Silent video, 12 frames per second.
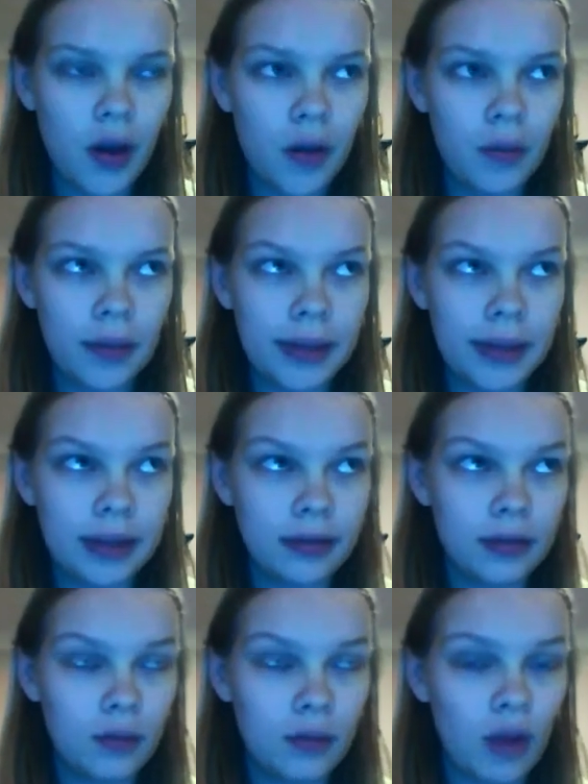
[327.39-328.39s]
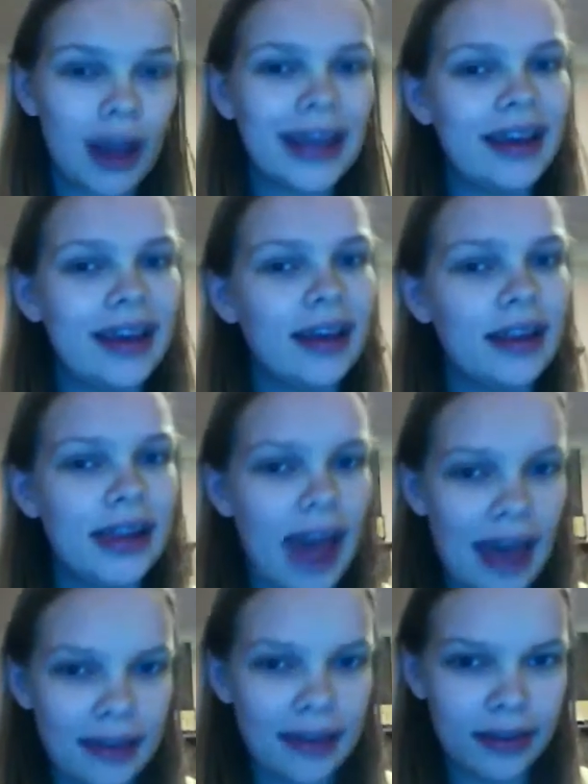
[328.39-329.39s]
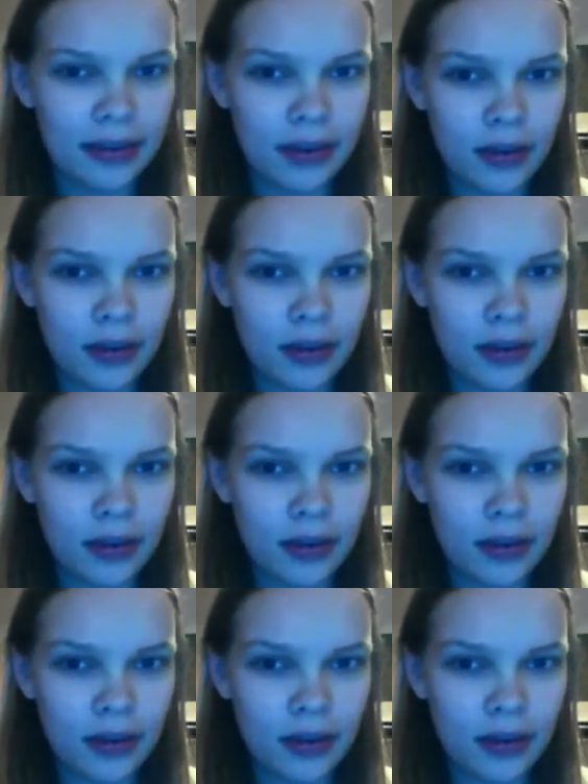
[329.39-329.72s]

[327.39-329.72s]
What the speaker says: women working less